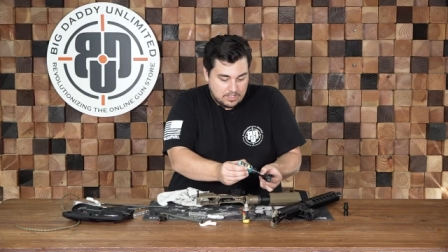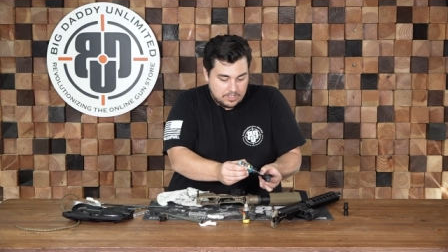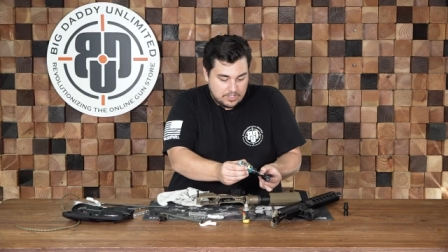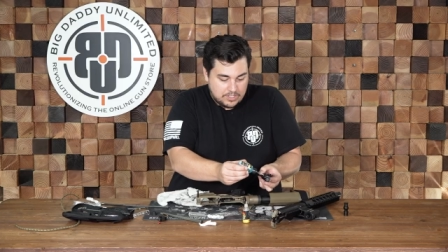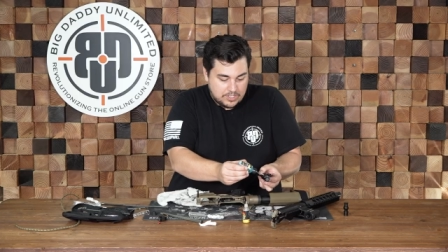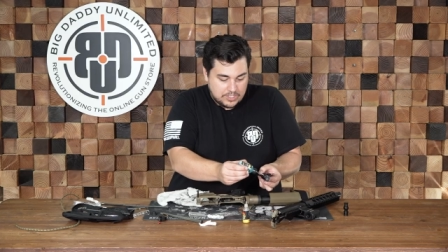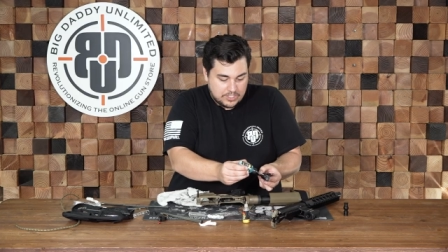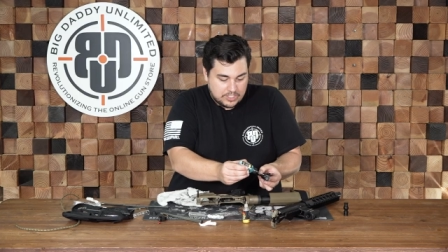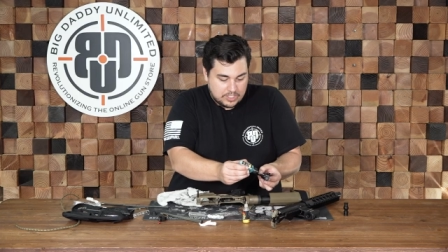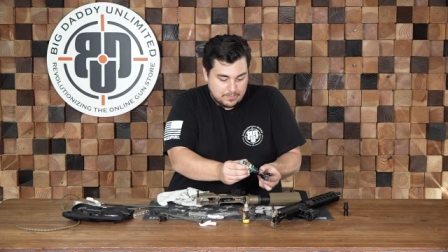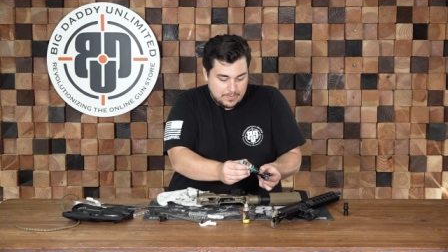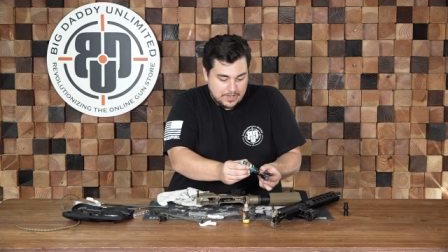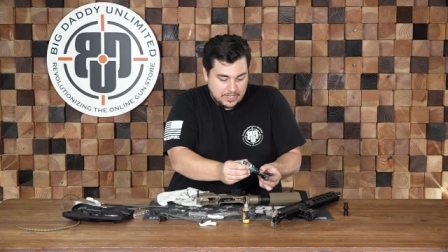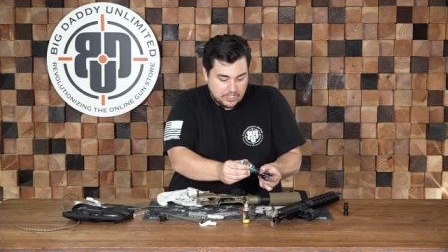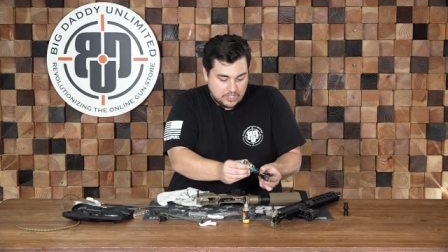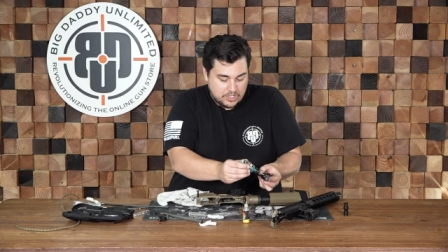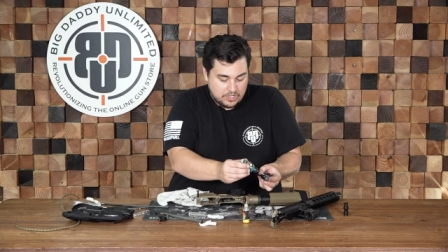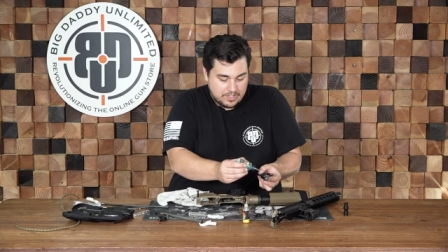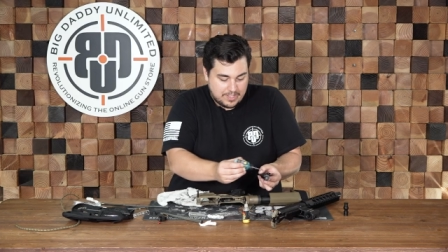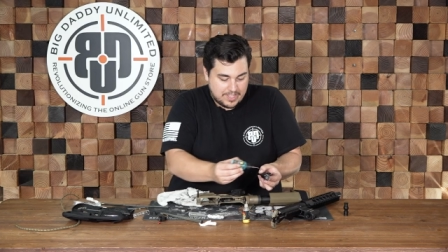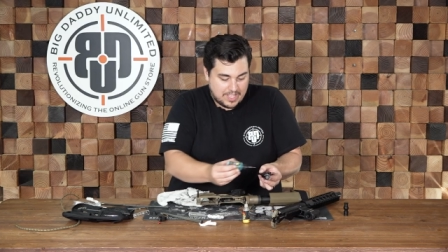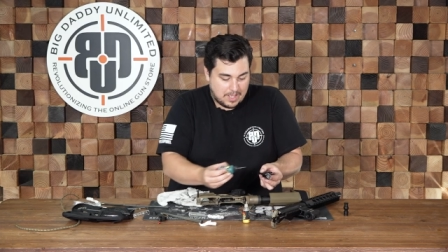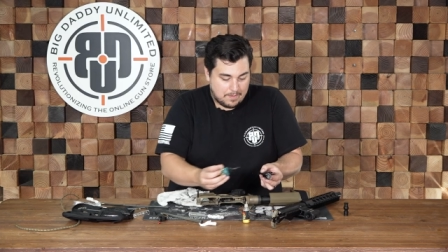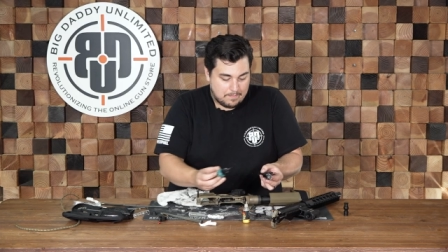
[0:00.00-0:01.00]
just to make
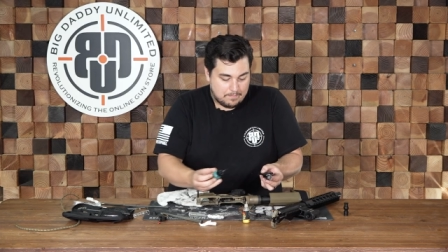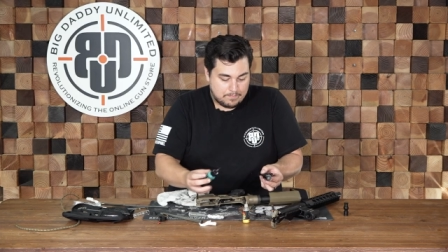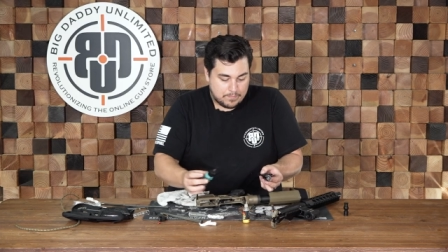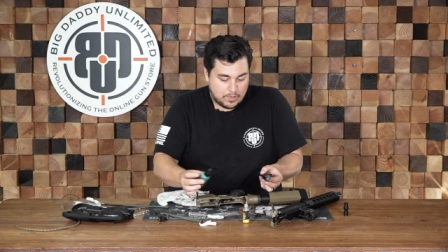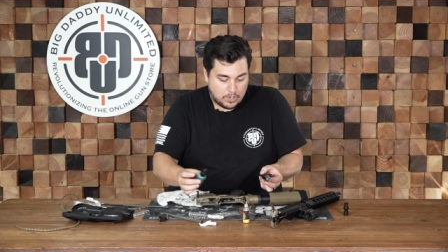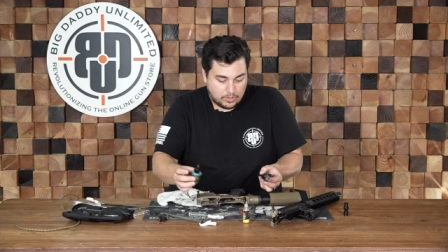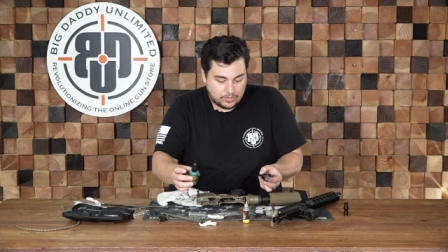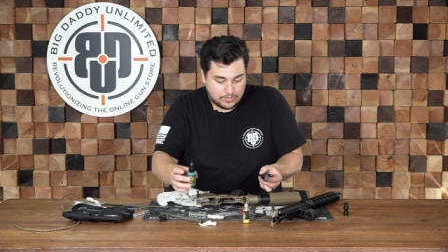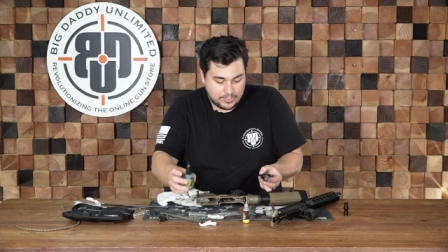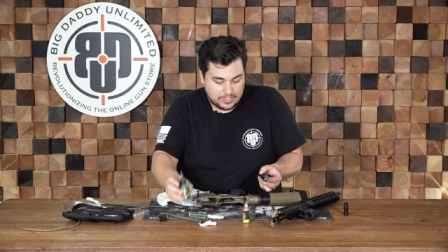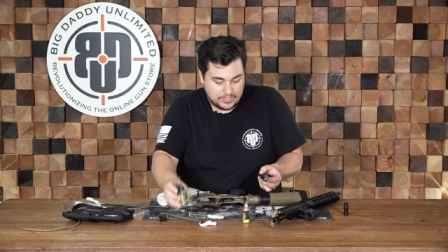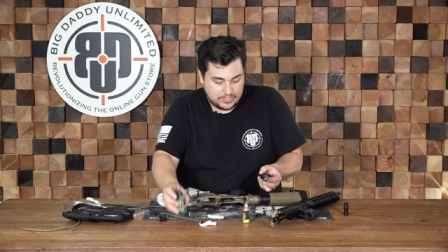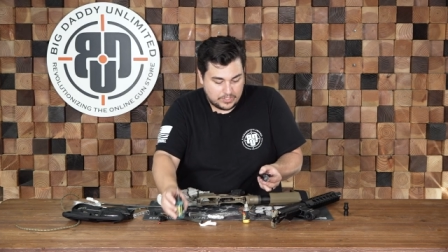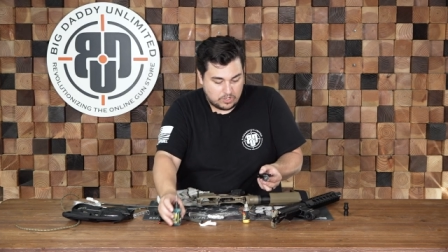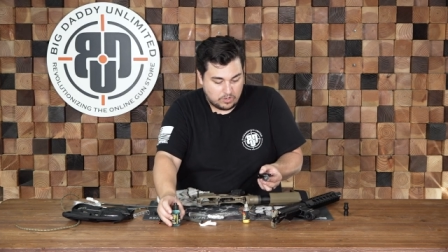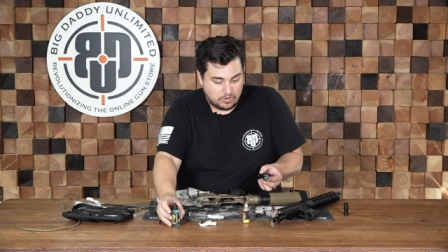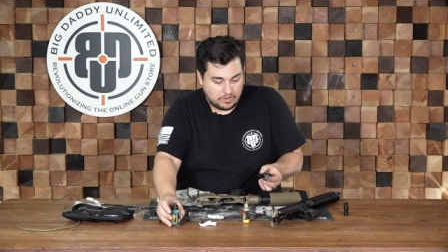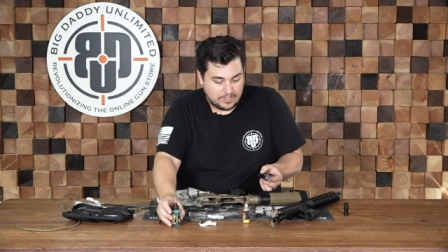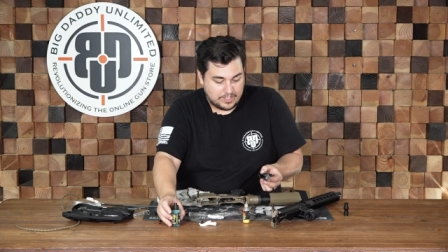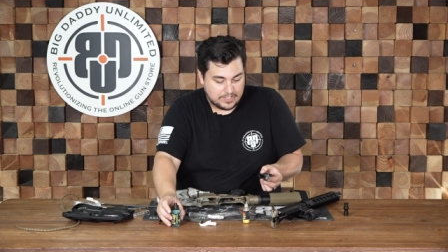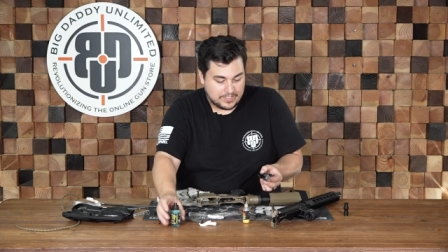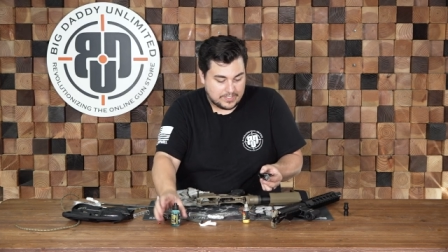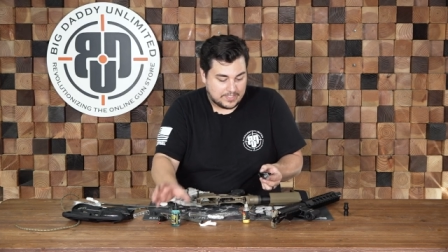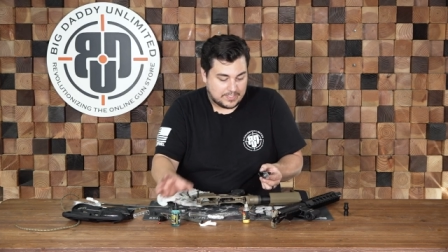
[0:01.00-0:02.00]
sure that that bolt is
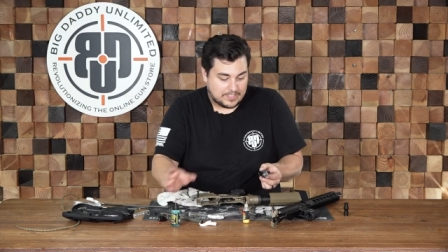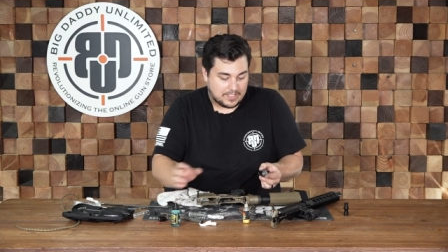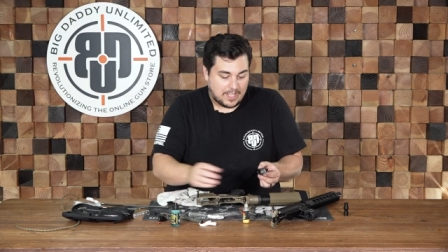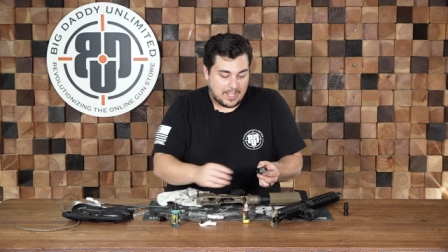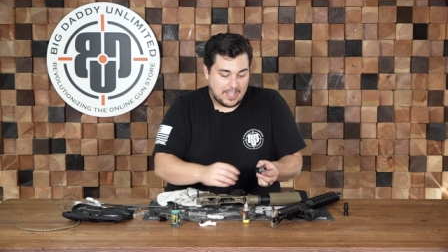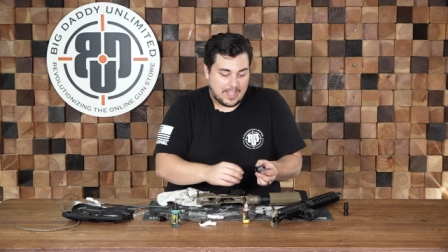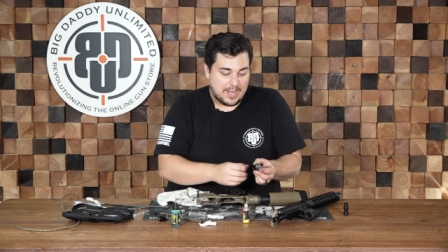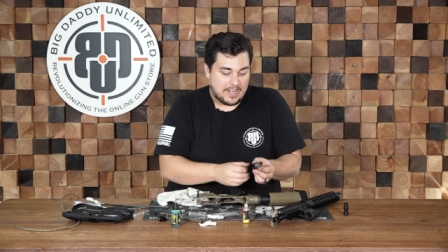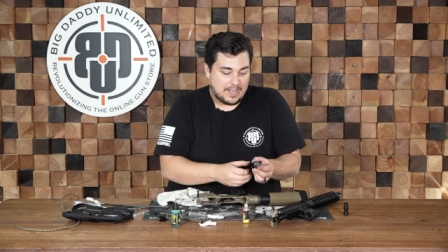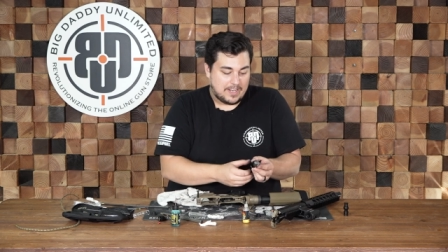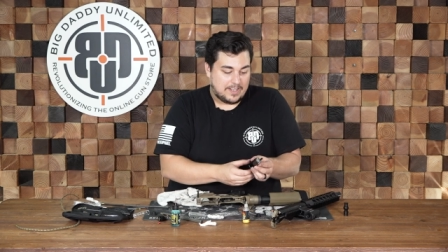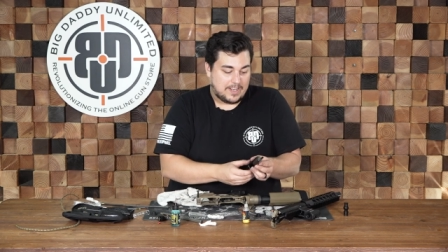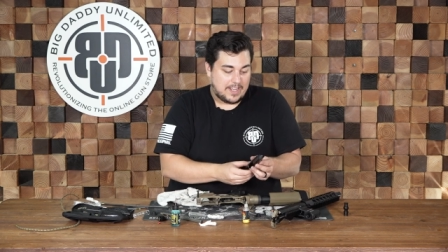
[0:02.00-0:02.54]
going to slide